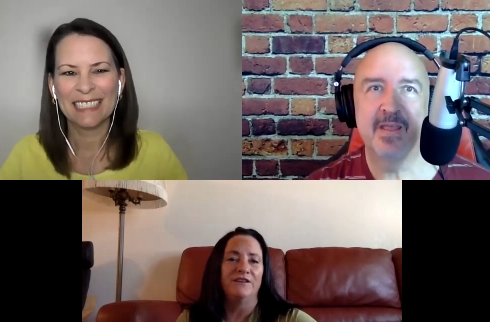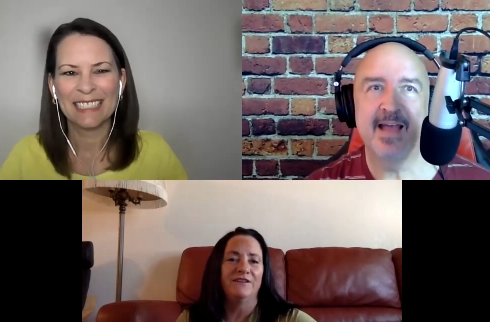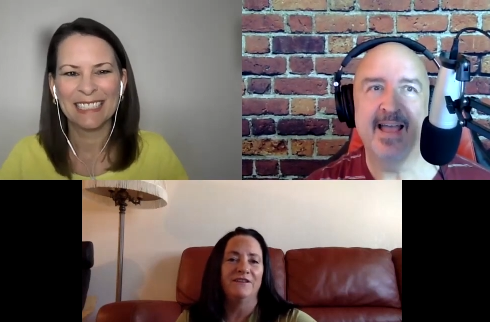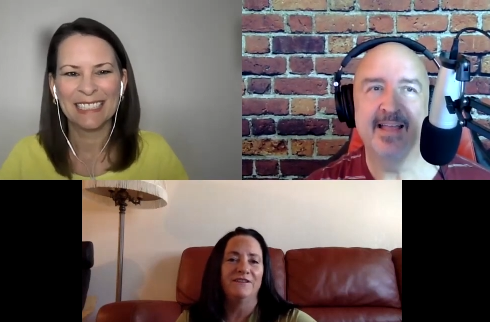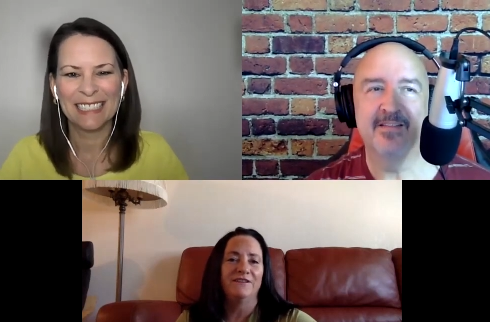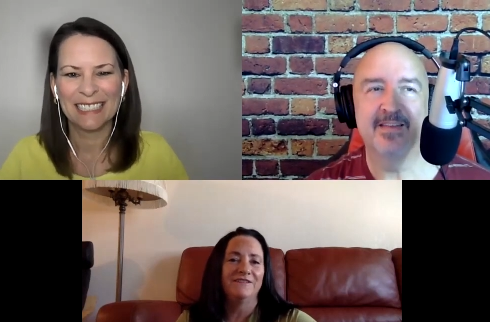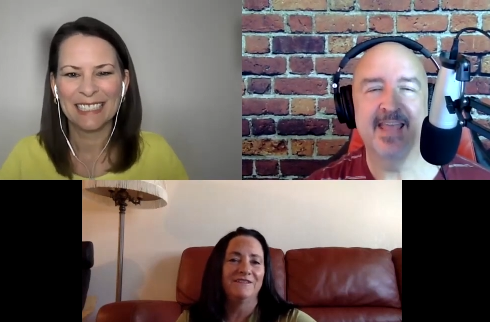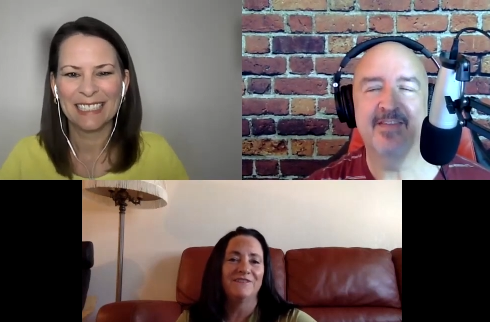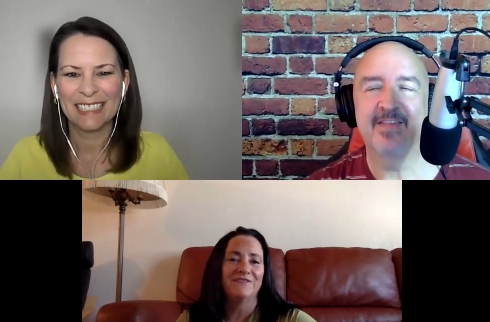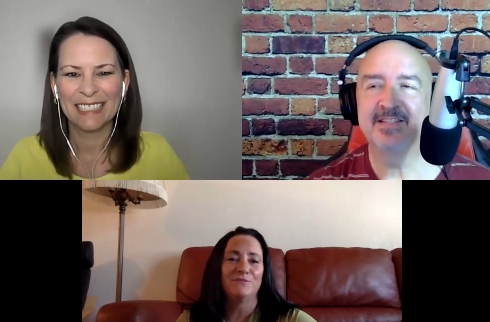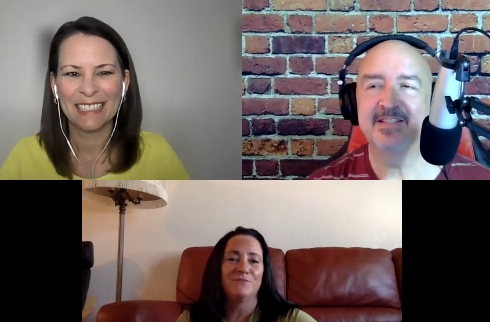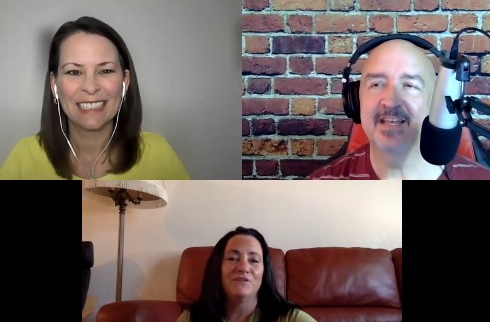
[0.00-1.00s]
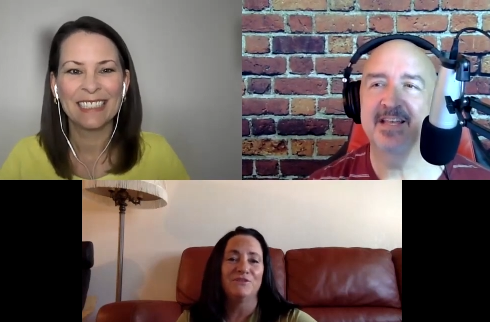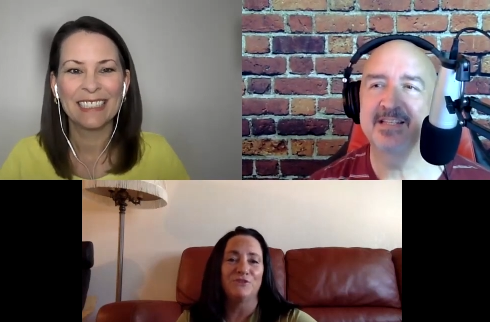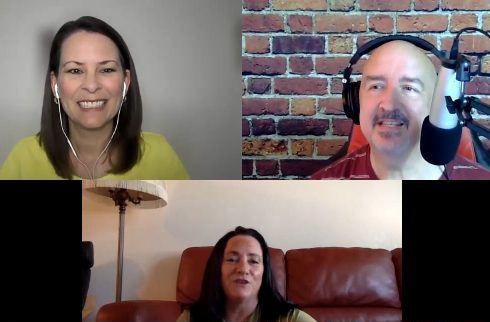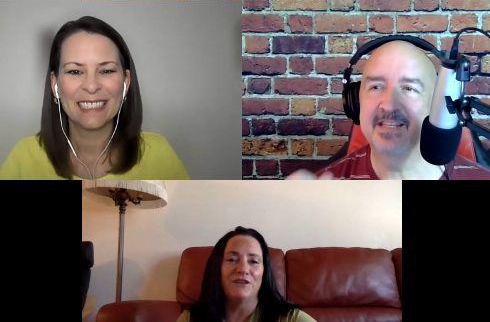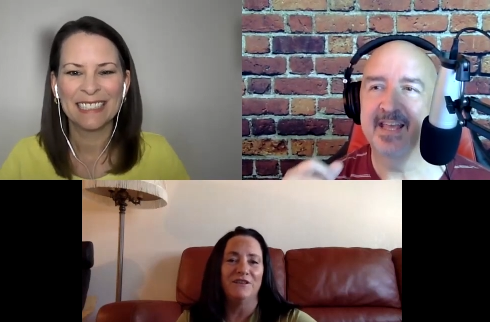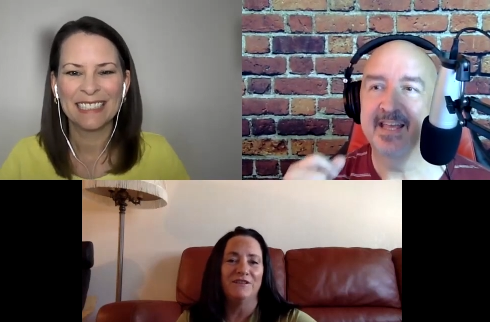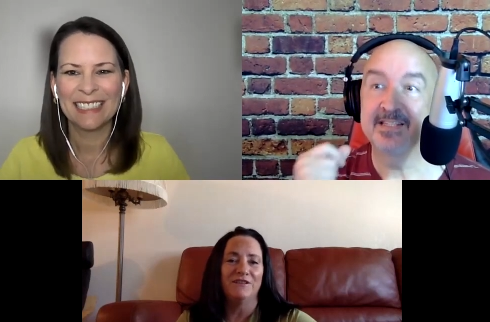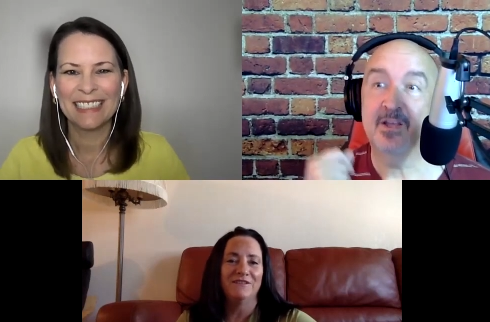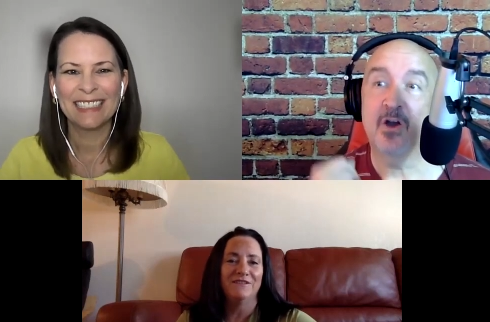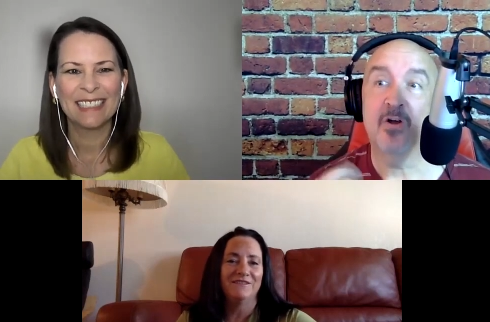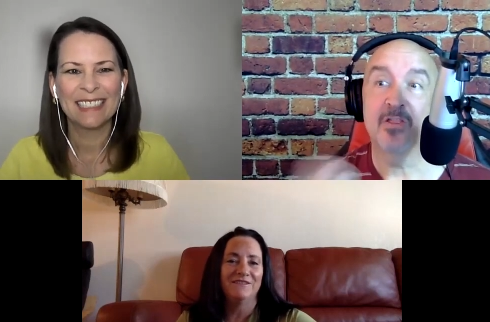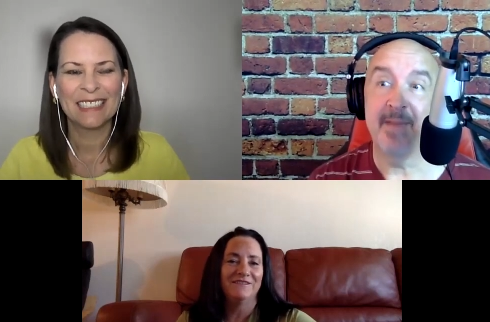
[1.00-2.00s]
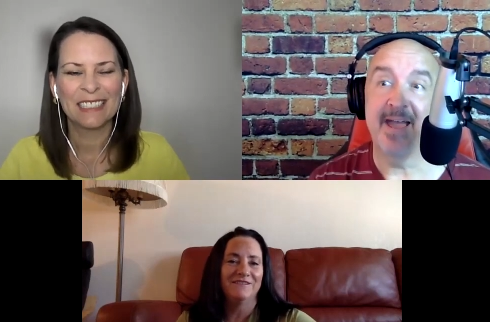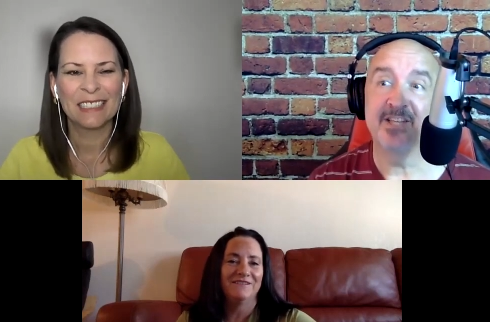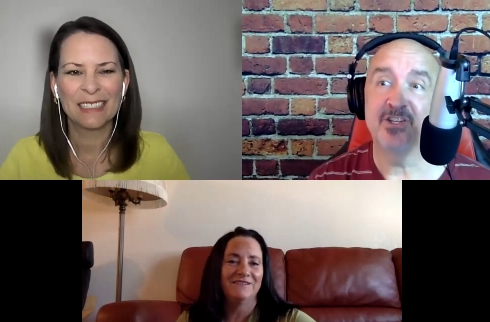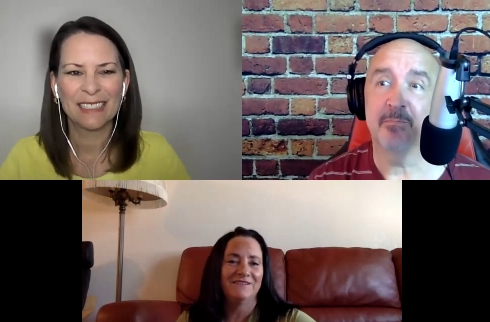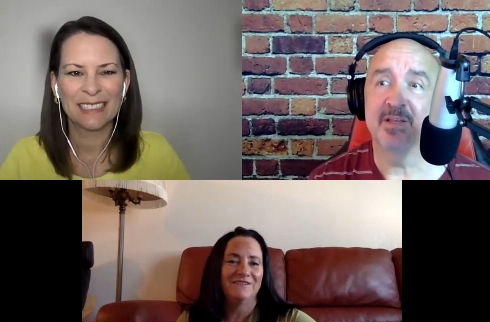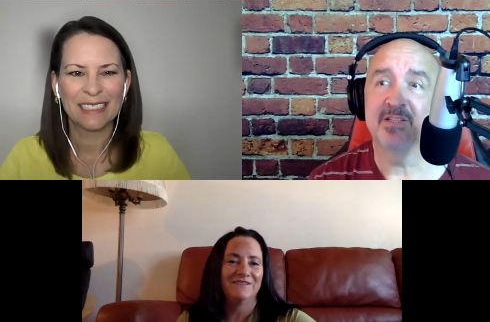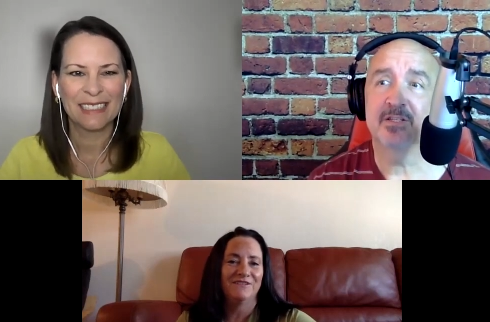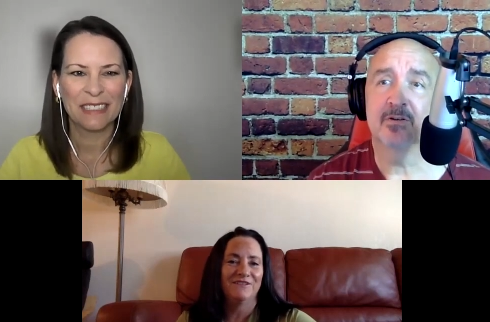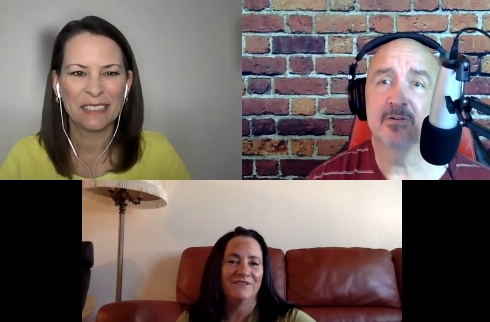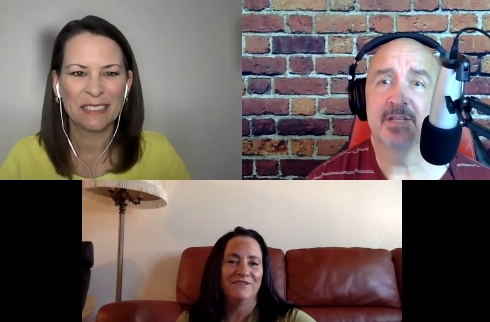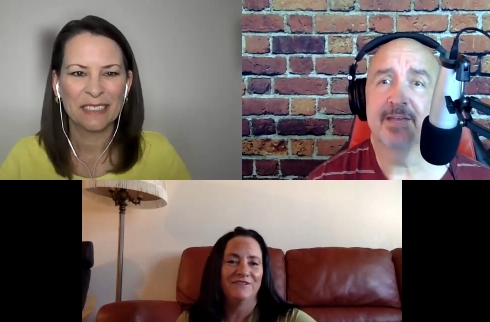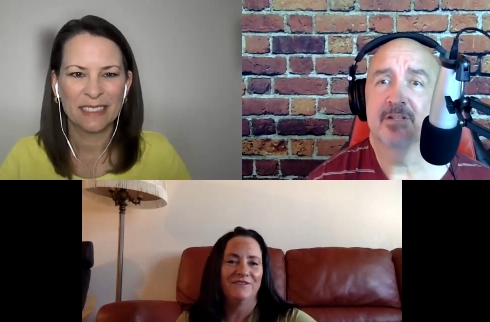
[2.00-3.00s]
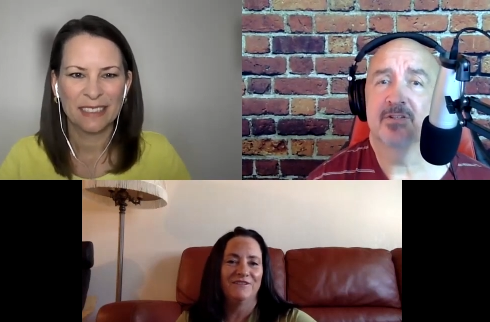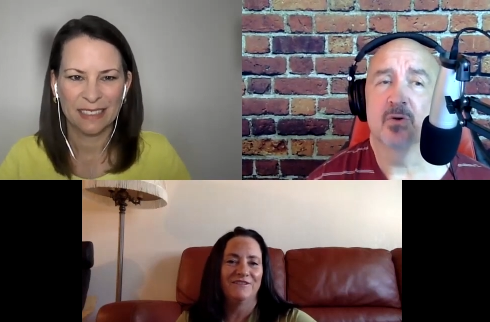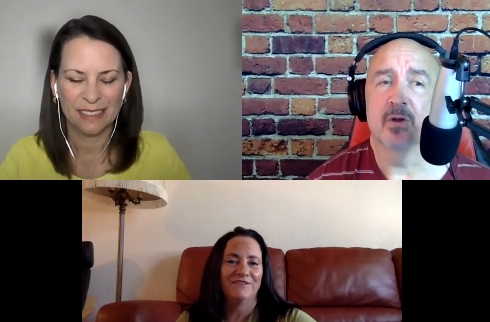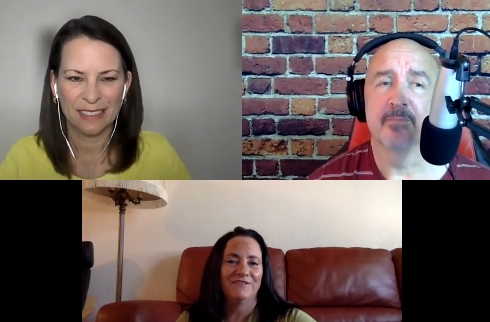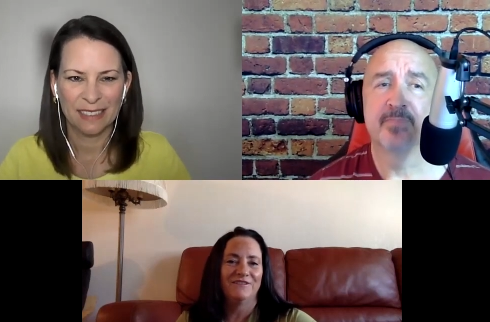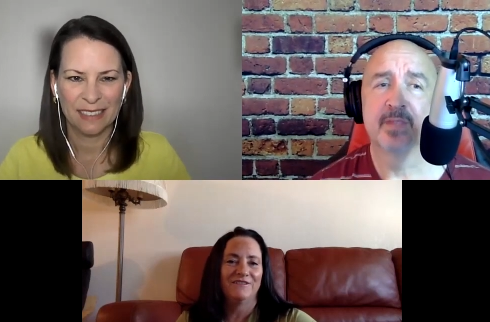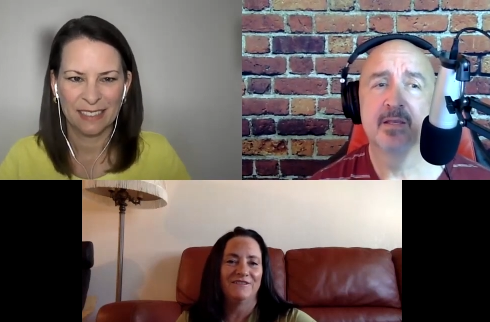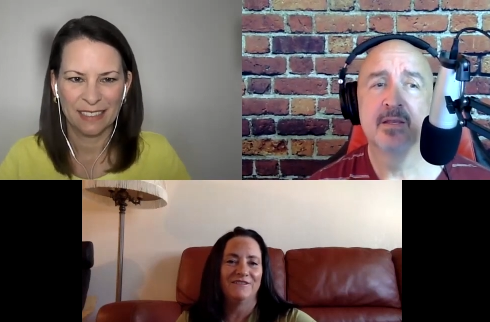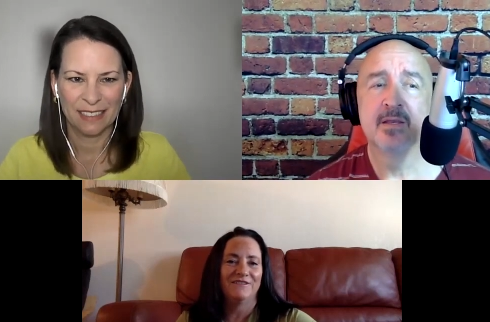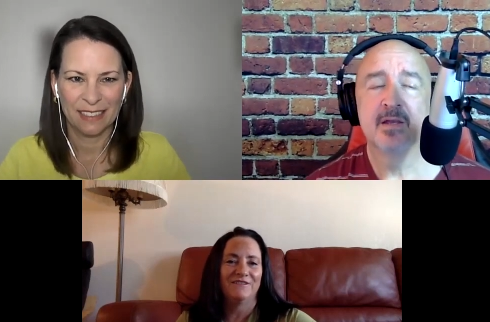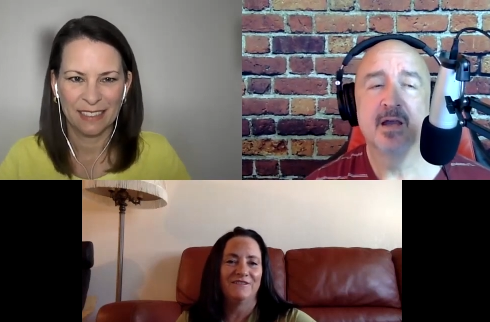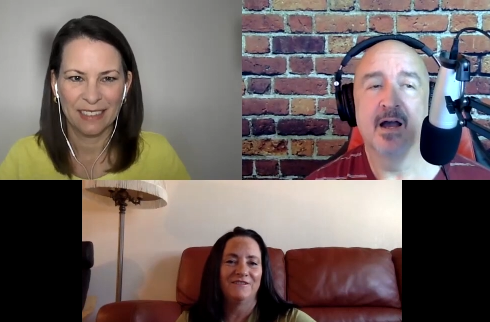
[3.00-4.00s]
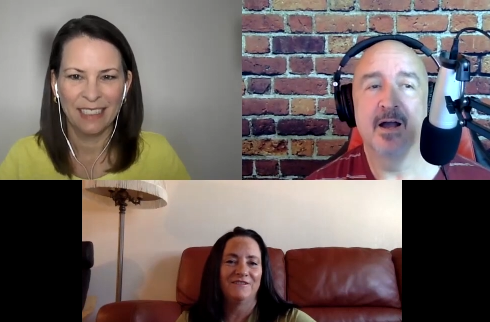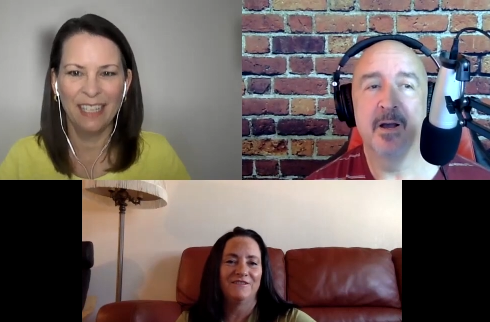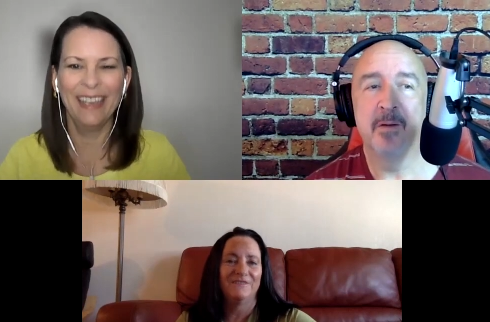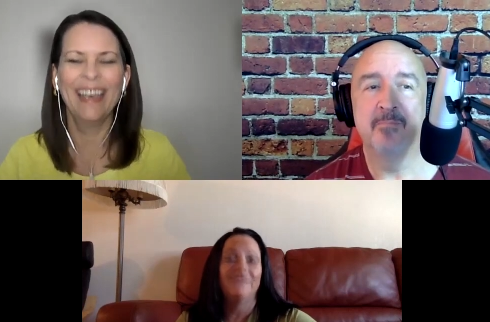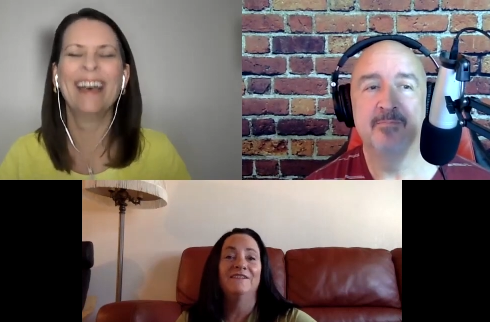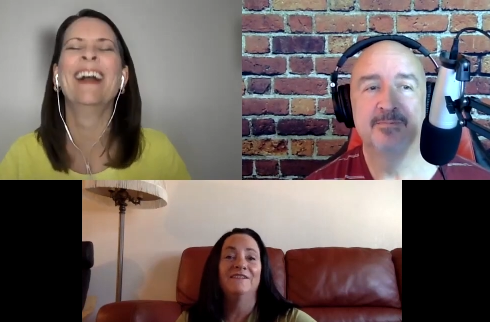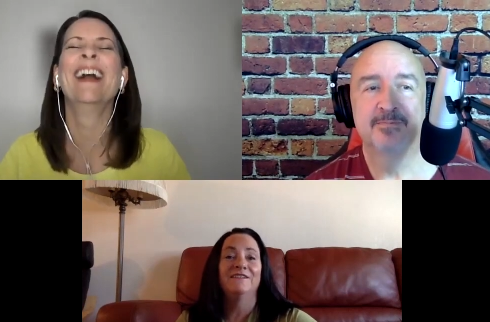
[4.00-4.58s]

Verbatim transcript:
Speaker 1: I yeah, they sent it's called the Magic Mystical Diva Tour. Um